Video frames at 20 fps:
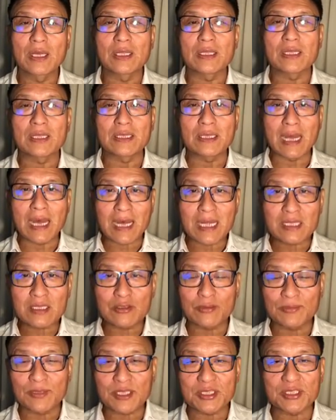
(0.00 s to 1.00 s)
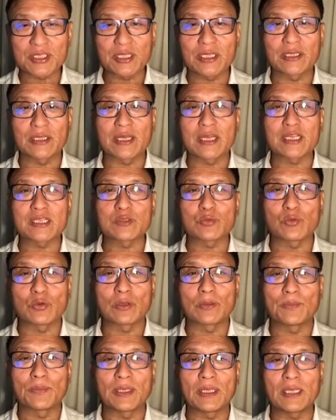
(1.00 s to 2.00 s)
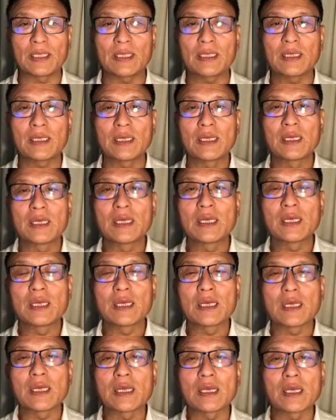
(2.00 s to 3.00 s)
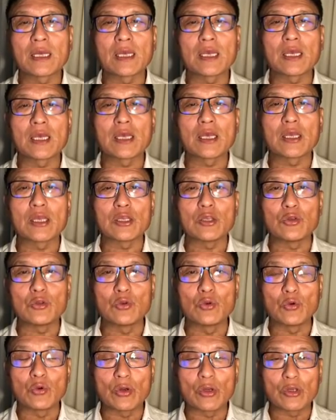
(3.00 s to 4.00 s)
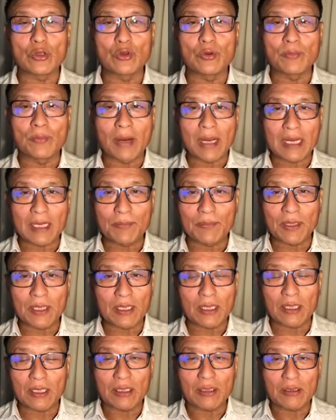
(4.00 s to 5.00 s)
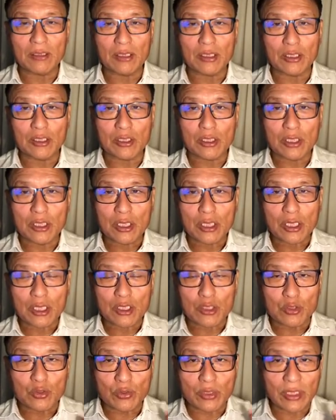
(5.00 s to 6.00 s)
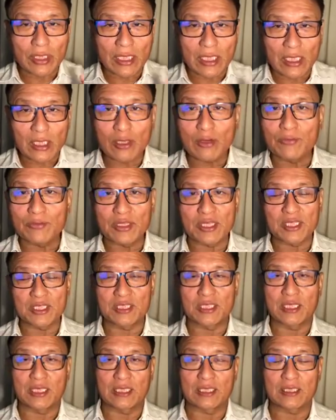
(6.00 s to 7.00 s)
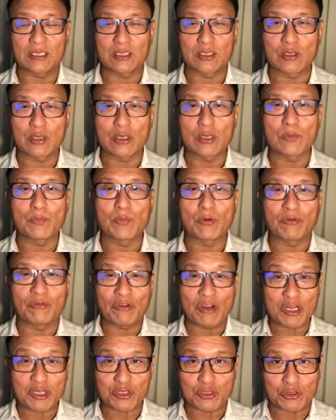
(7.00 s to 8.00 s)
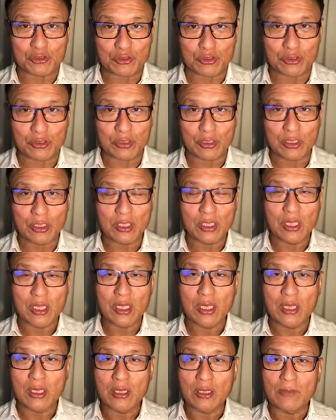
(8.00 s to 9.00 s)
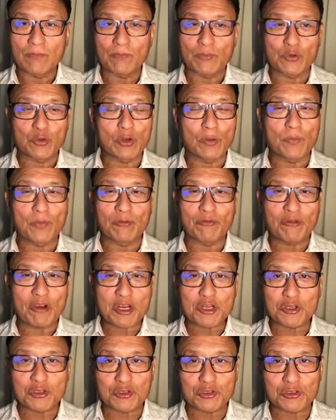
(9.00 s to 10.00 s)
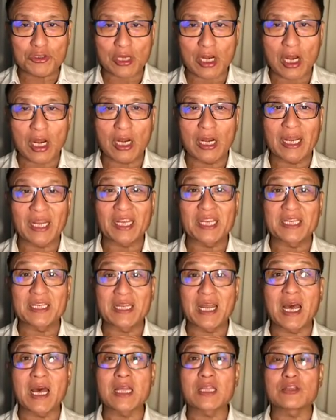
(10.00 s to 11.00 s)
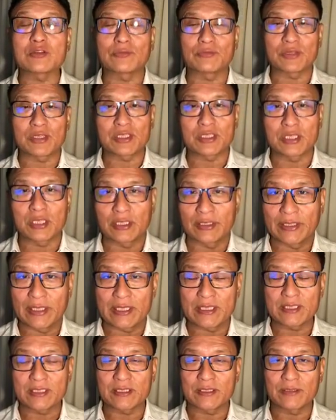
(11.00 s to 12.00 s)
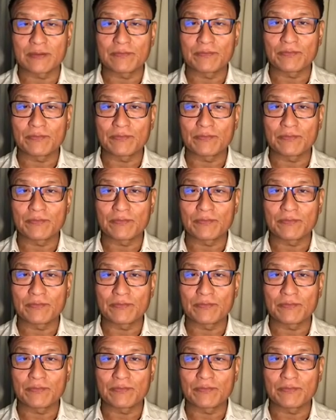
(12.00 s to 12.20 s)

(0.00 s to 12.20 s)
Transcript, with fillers: The dance of the stillness will be you, you might be doing any of these things, professions. Your professions are like a dance of the stillness.